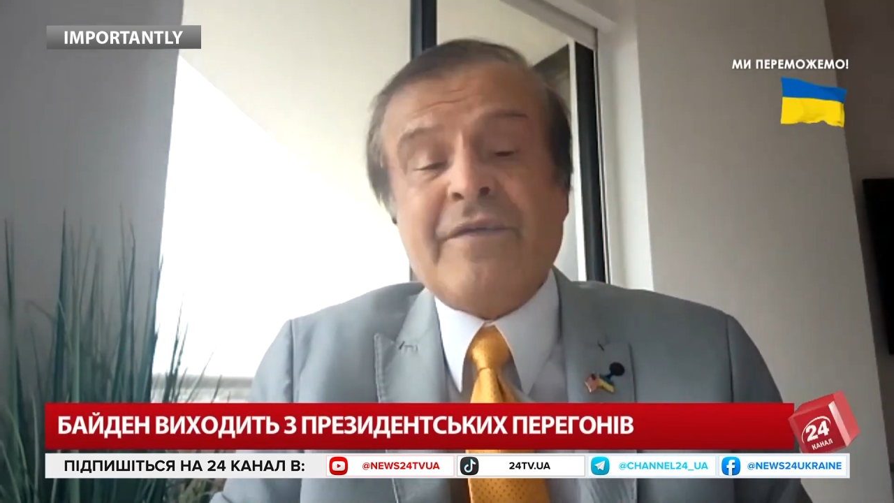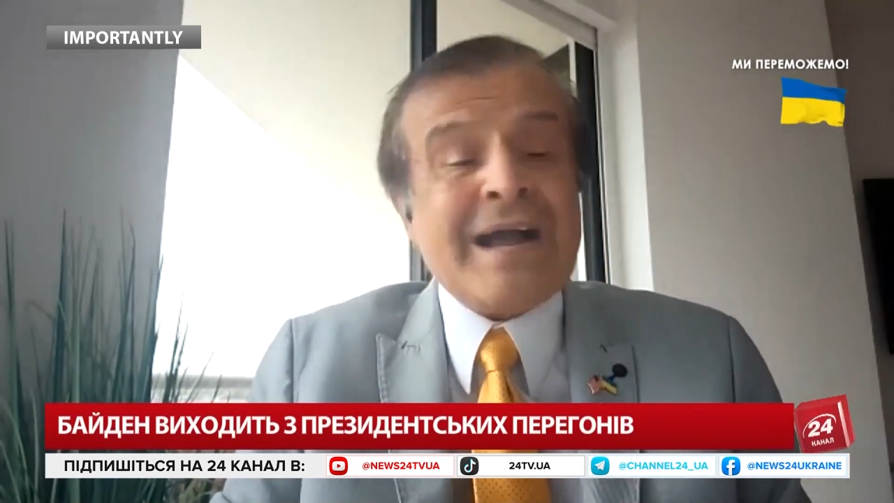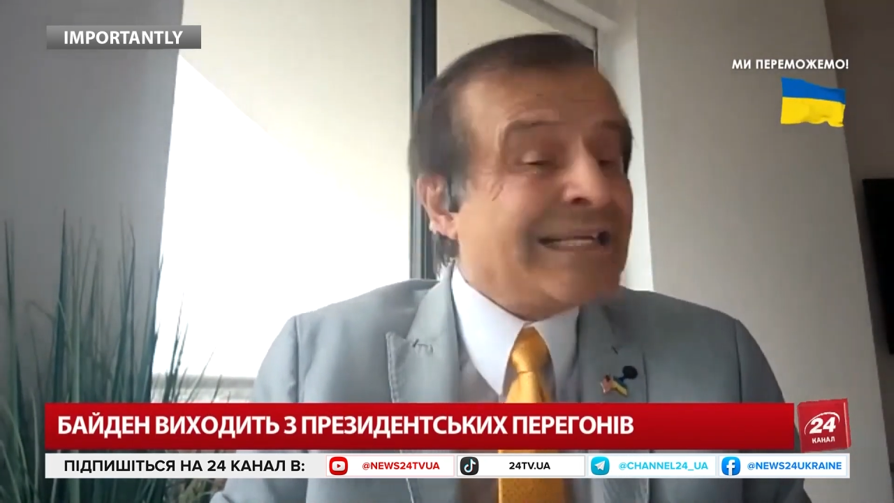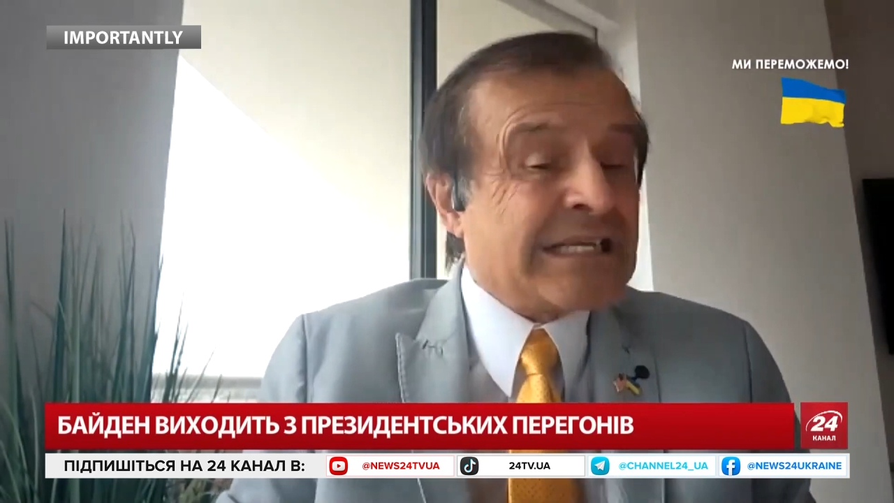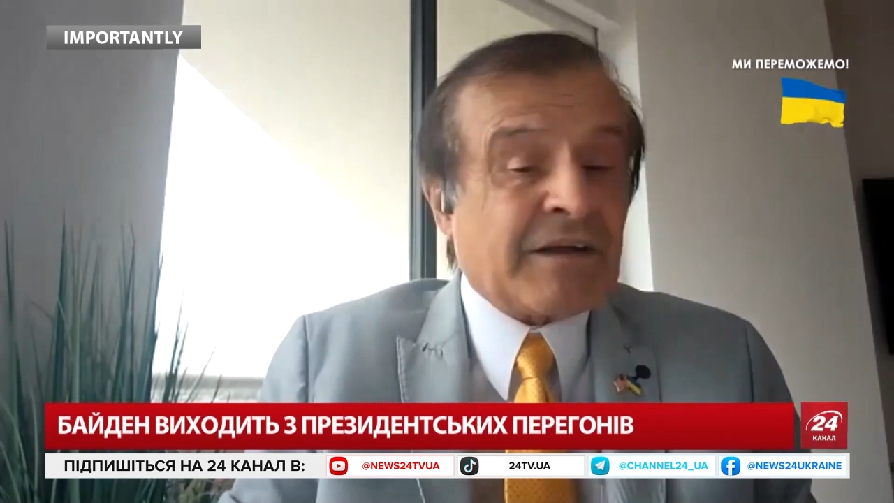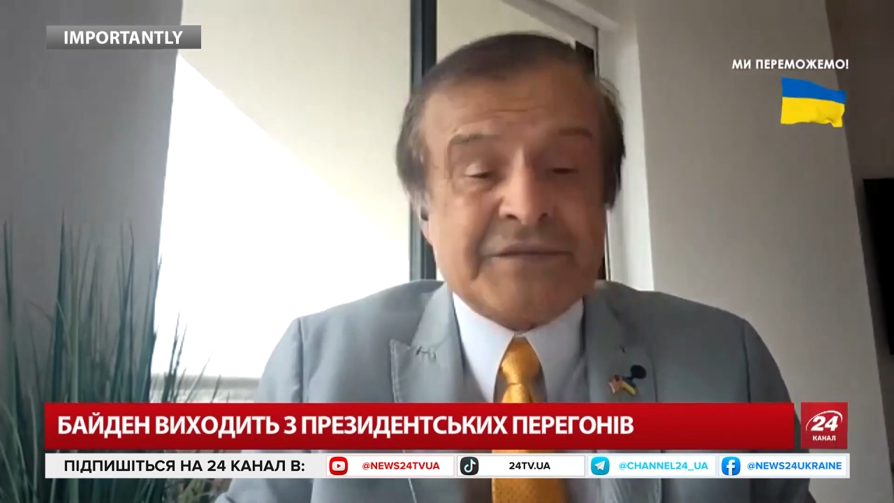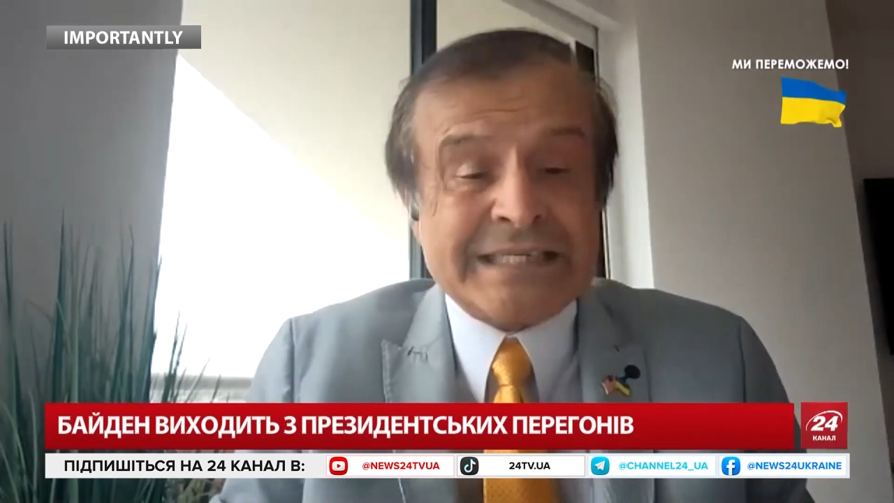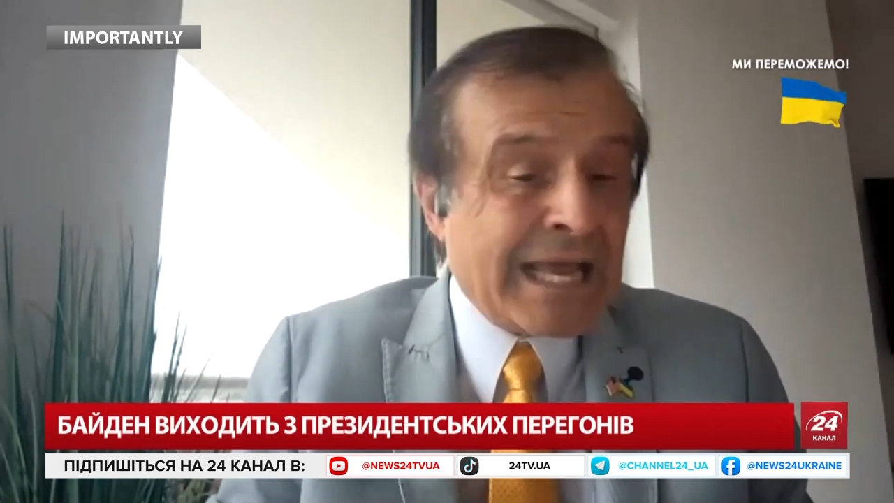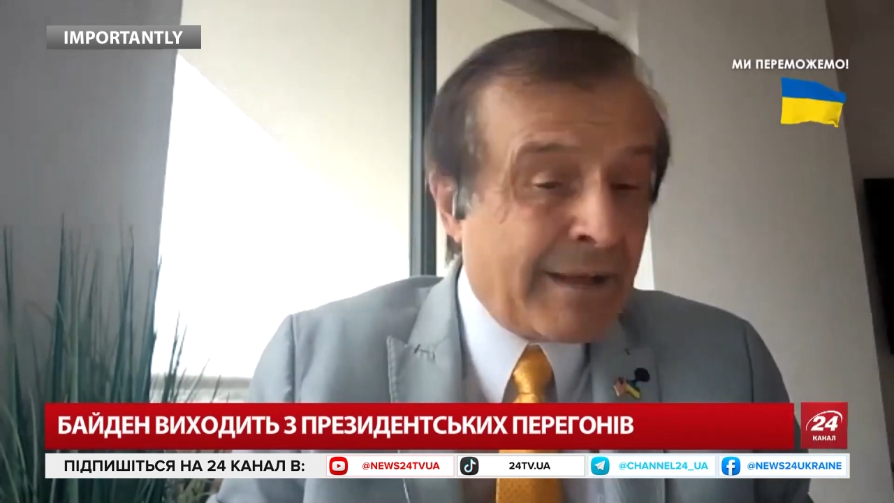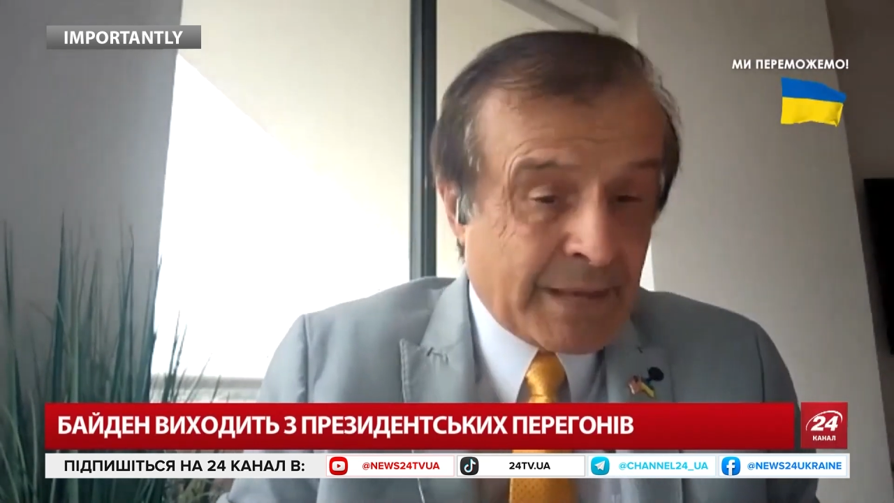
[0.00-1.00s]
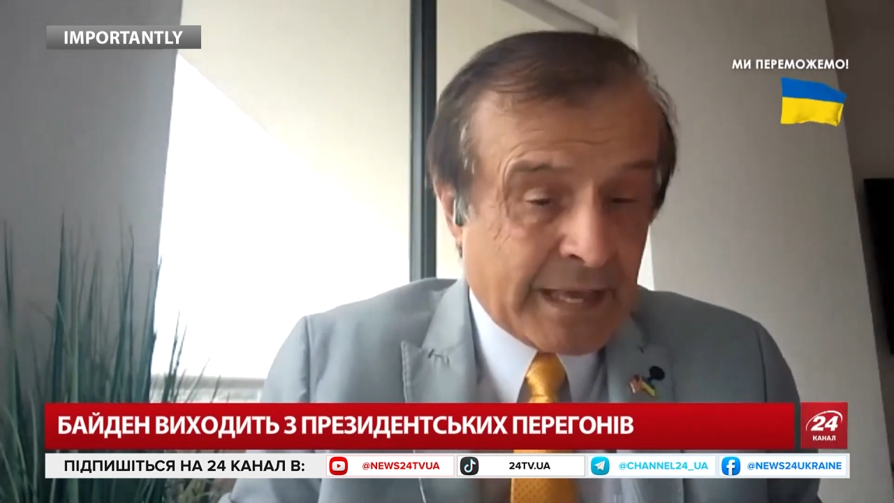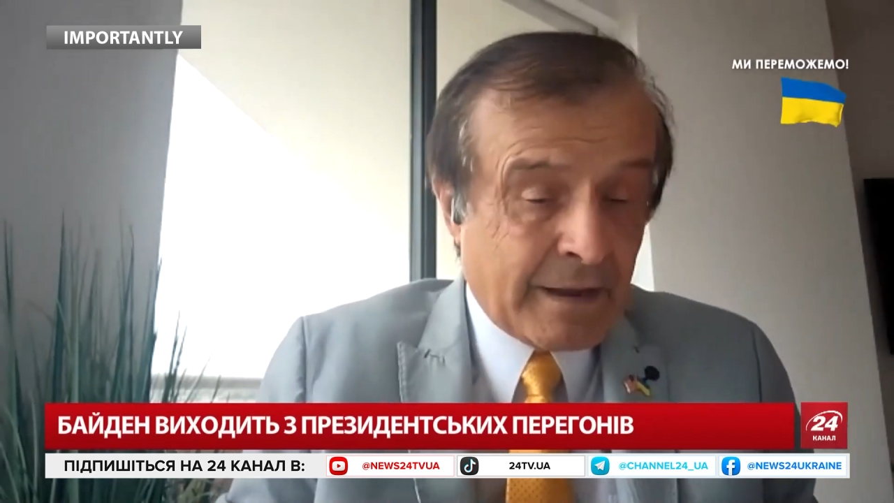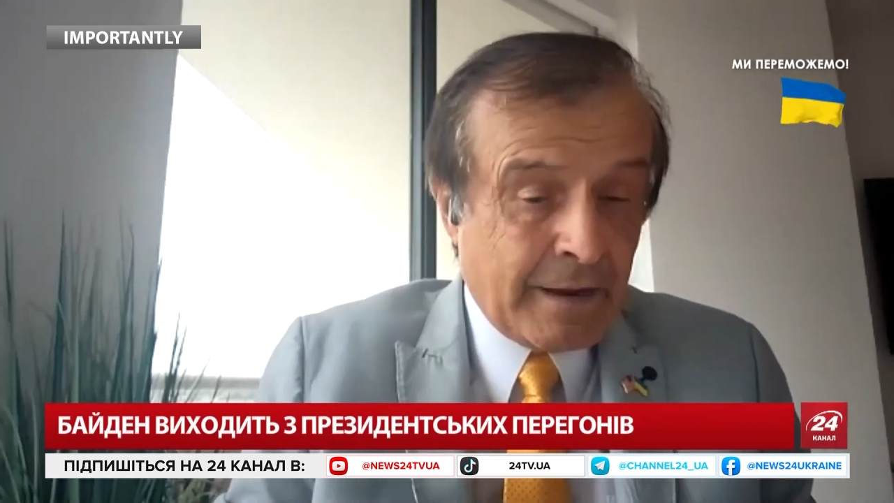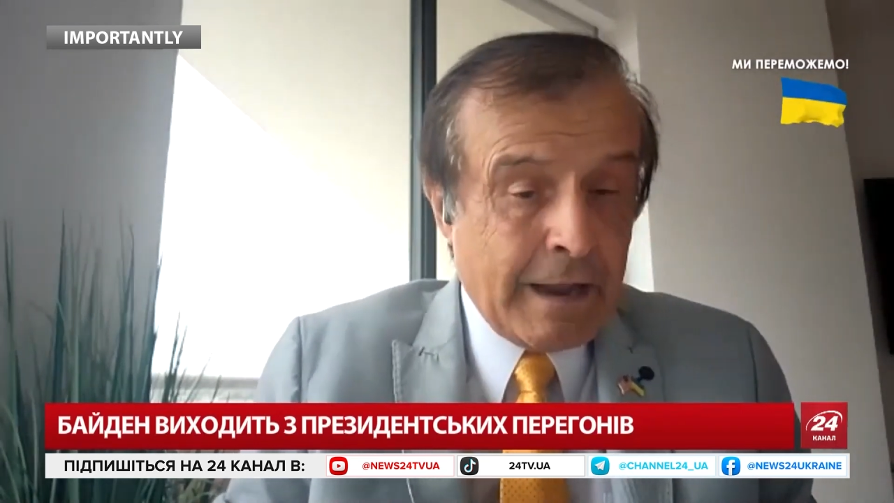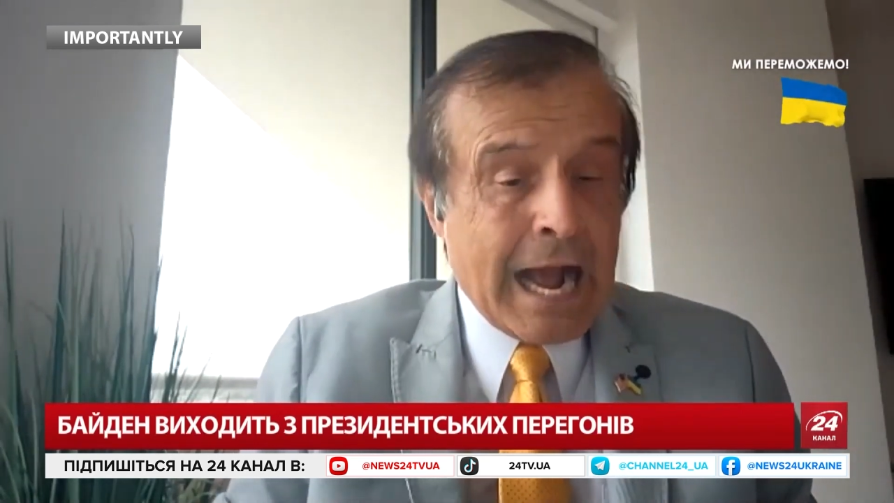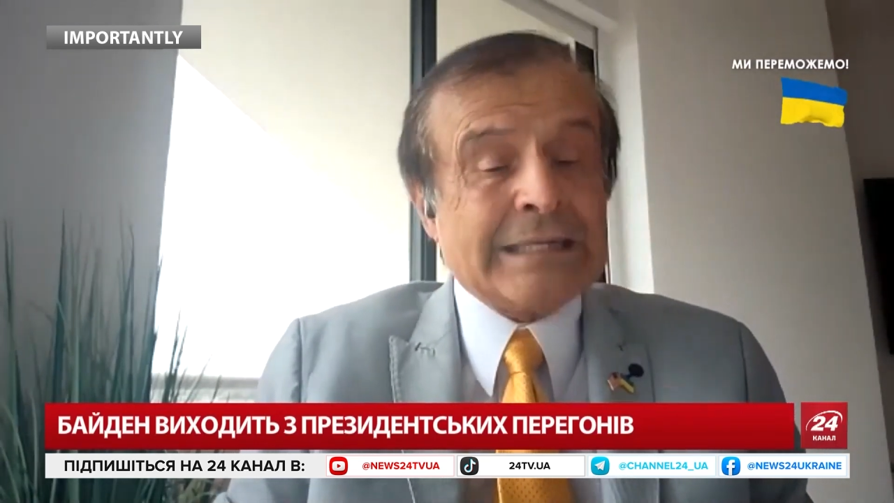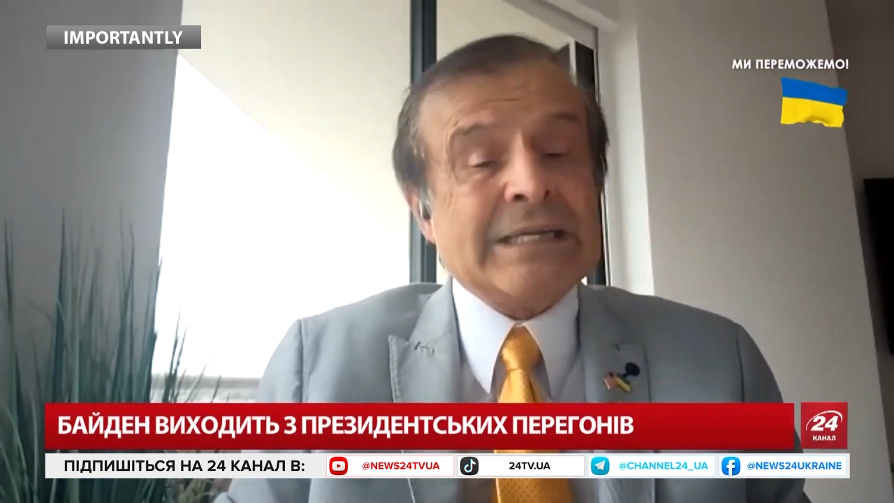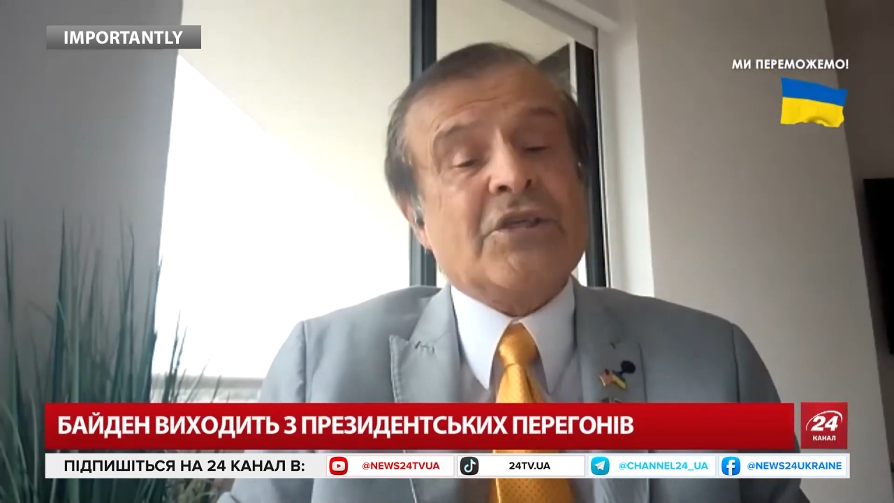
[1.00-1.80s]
but to start looking for ways